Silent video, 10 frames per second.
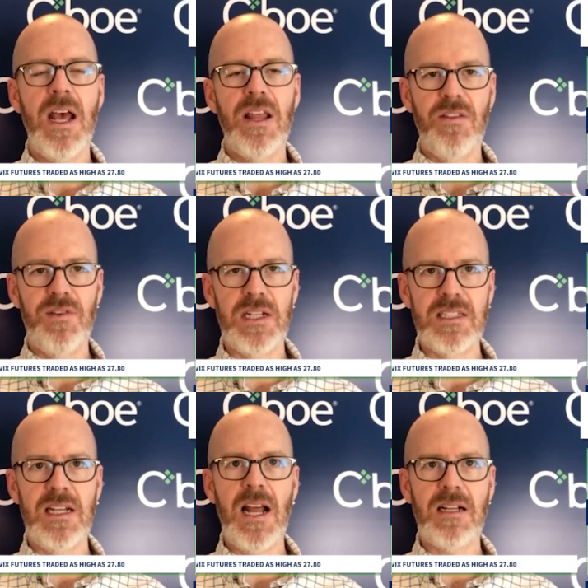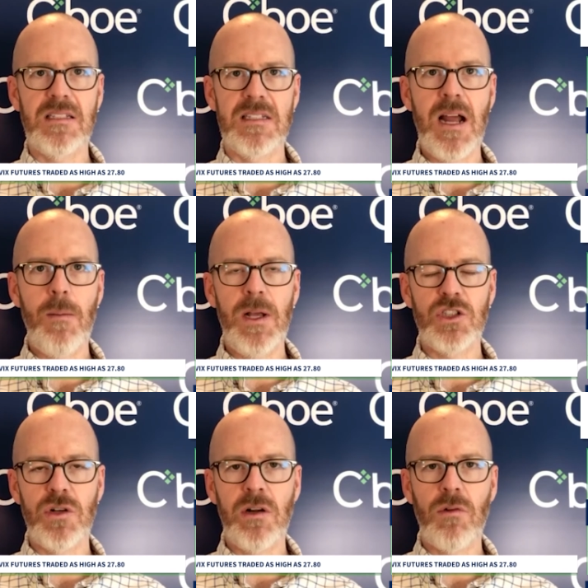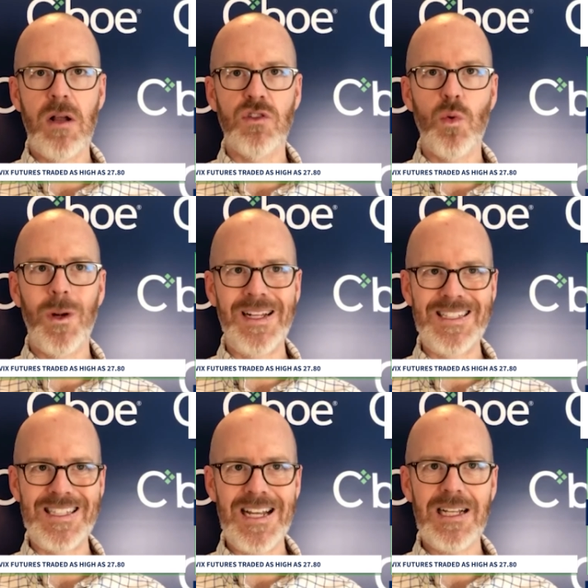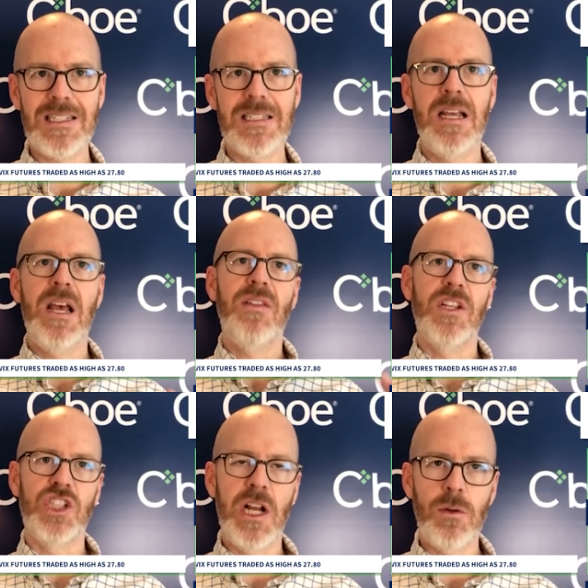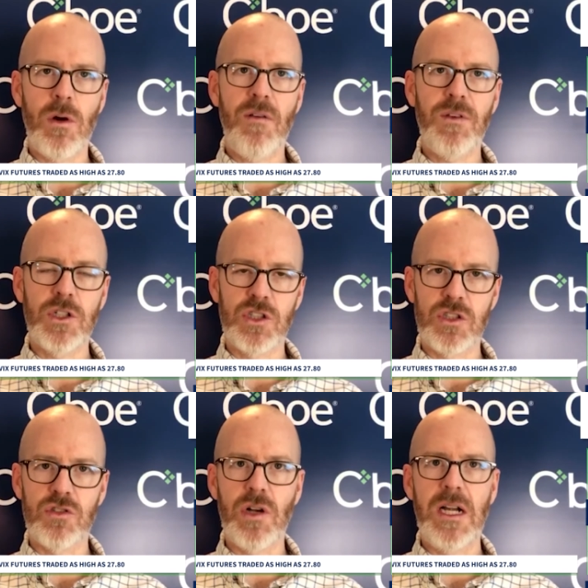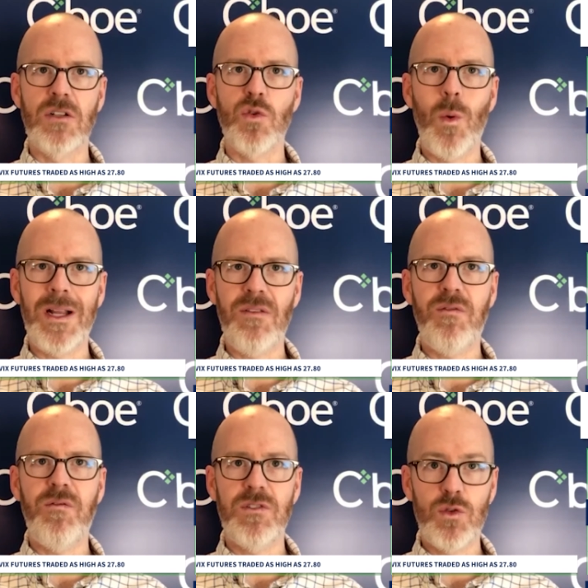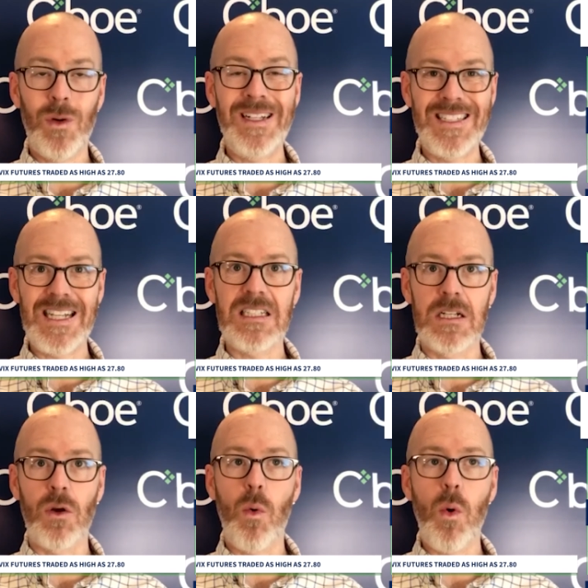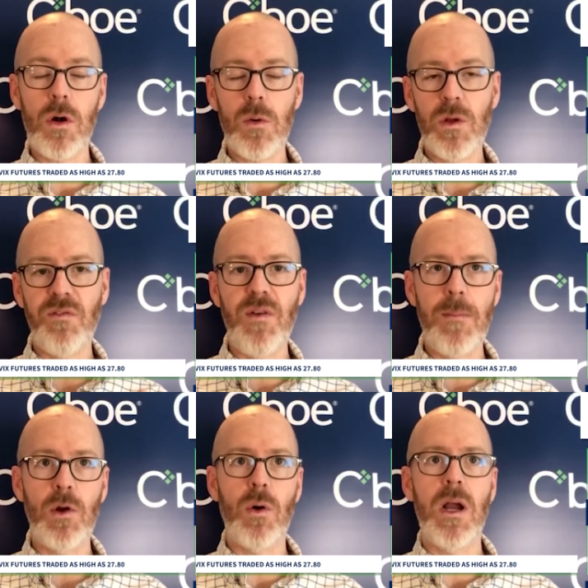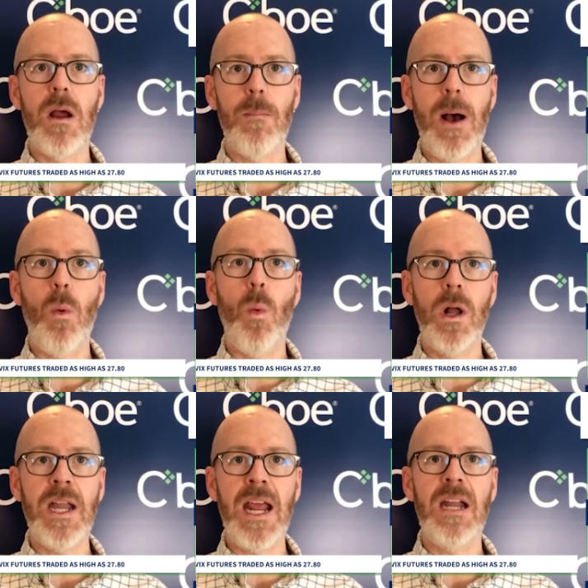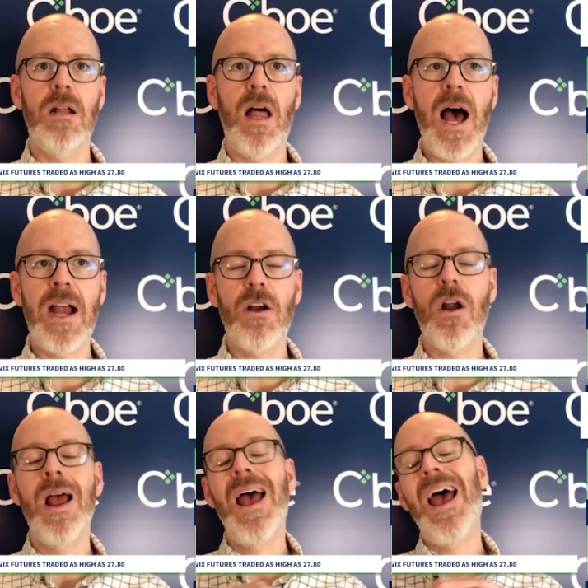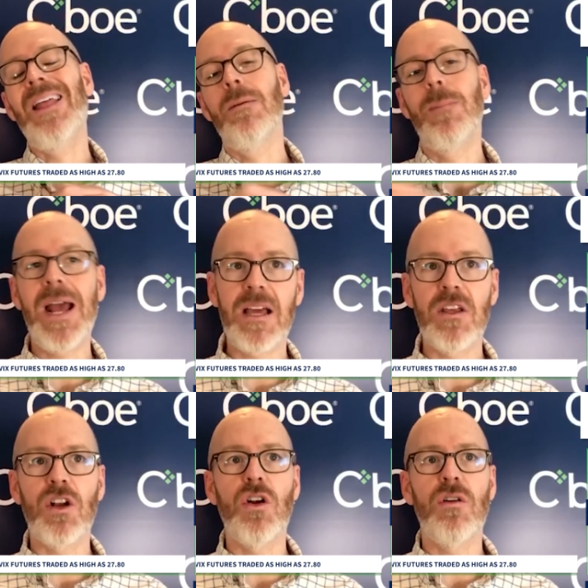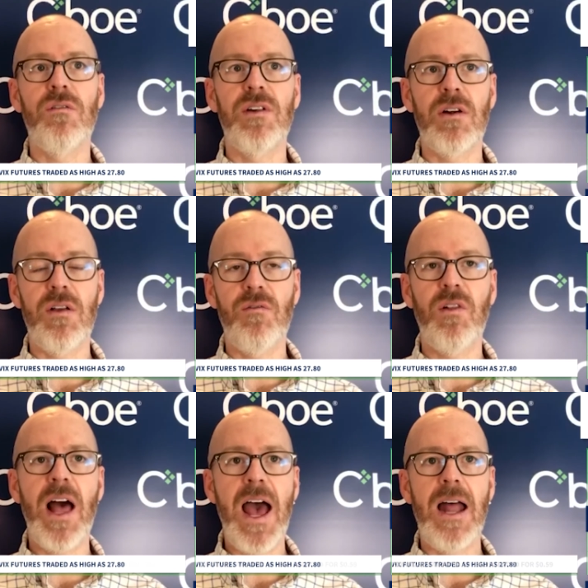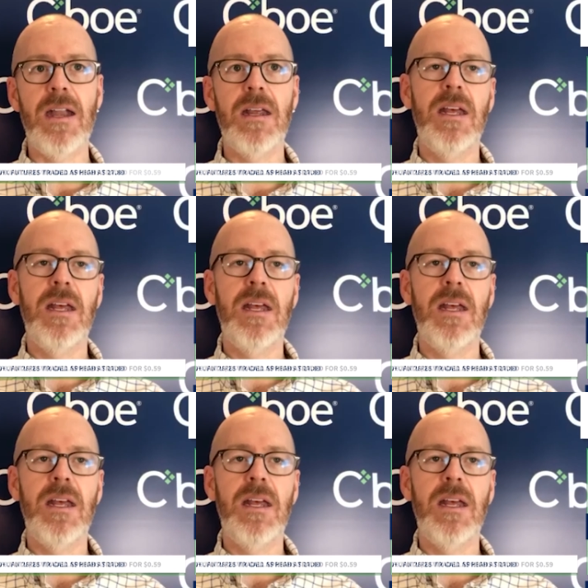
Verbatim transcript: The VIX index is now measuring around 26. The January futures are trading 20, 26 and a quarter, with February about one handle higher and the back of the curve very flat.